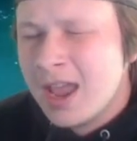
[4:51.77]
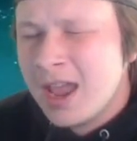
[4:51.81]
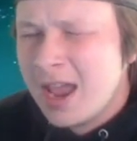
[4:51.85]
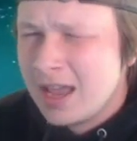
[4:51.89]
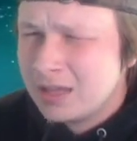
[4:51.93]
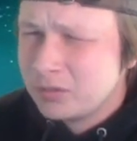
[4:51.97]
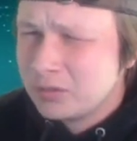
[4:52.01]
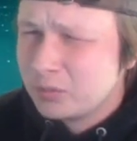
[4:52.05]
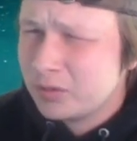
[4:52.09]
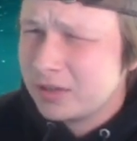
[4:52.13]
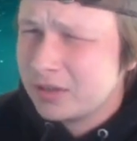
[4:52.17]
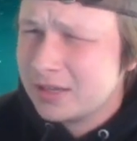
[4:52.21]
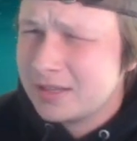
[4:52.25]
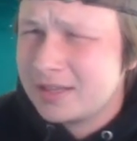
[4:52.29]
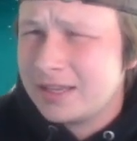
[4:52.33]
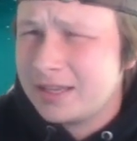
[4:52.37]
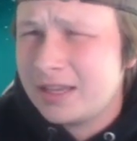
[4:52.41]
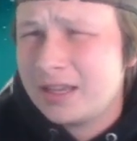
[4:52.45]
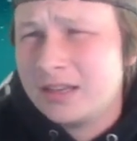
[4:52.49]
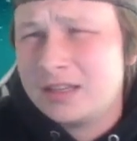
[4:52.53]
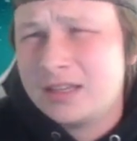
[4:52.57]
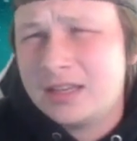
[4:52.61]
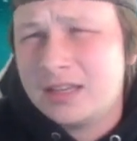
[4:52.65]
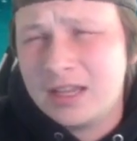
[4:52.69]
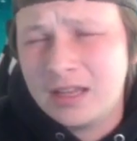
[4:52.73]
As we're going to see
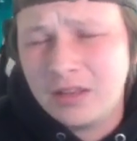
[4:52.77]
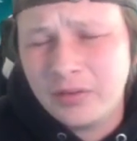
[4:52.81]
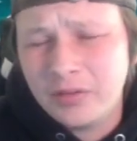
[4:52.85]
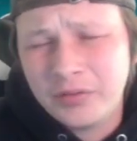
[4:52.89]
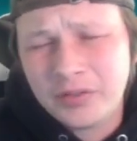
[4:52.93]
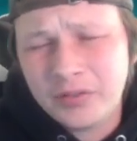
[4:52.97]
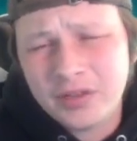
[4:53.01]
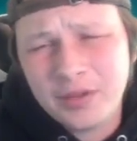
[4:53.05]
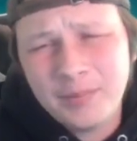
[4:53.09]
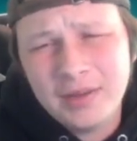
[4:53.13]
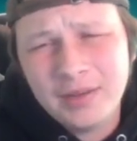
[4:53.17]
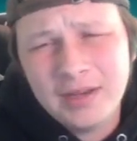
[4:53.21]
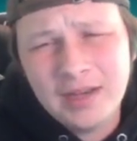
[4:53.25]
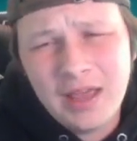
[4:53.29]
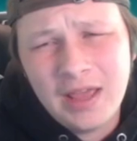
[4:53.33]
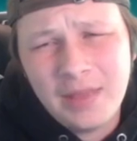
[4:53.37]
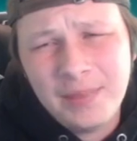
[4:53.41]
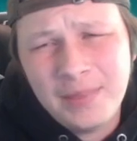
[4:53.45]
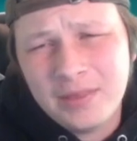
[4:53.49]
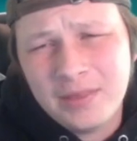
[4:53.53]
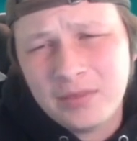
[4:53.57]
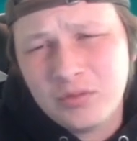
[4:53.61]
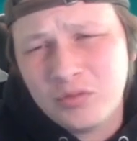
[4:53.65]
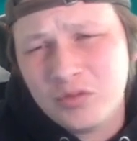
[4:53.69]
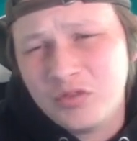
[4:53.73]
a Gigalith come in,
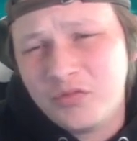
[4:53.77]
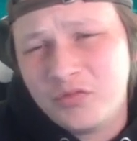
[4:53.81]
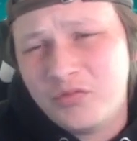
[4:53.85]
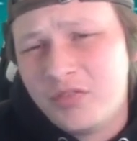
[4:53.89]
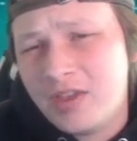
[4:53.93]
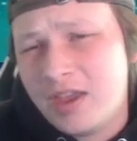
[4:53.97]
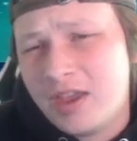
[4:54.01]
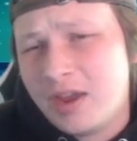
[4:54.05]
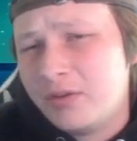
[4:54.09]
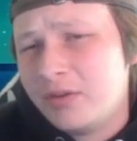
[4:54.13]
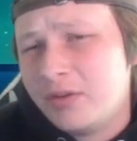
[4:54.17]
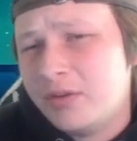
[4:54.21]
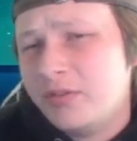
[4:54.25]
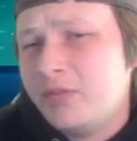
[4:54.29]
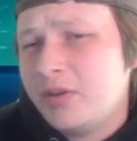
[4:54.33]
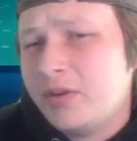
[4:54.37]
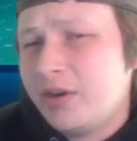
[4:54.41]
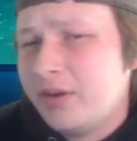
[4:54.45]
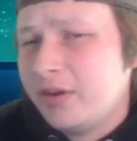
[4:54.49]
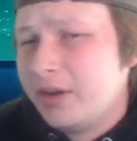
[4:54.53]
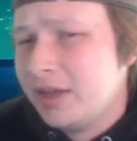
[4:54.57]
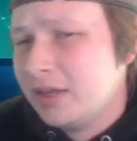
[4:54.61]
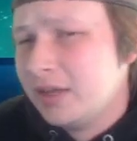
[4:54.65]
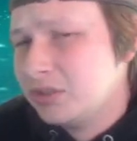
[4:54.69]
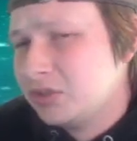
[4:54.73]
and this was very,
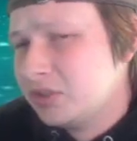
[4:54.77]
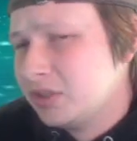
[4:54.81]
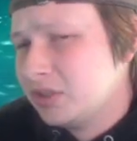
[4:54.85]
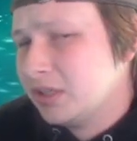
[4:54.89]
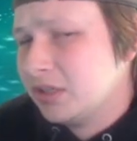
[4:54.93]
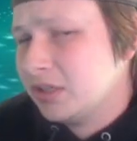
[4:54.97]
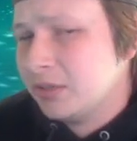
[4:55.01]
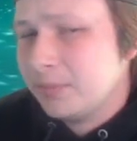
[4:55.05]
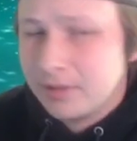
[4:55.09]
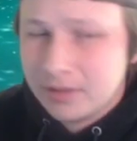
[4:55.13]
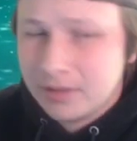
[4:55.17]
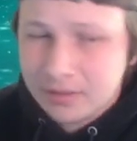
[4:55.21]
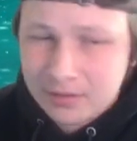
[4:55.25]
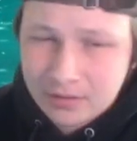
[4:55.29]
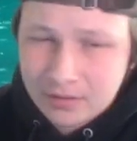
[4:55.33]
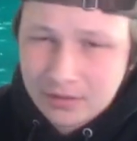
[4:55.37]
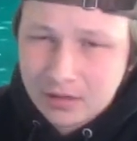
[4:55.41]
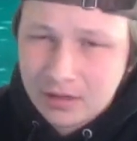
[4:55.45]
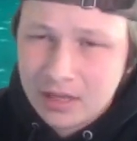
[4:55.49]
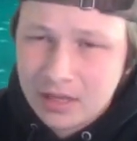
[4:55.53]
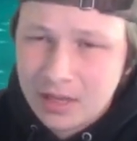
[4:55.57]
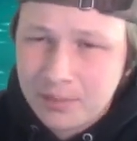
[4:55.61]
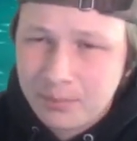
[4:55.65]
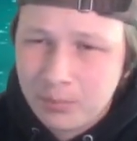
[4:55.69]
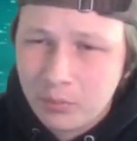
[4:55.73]
very interesting to me, as it's
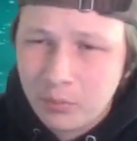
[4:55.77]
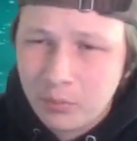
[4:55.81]
going to get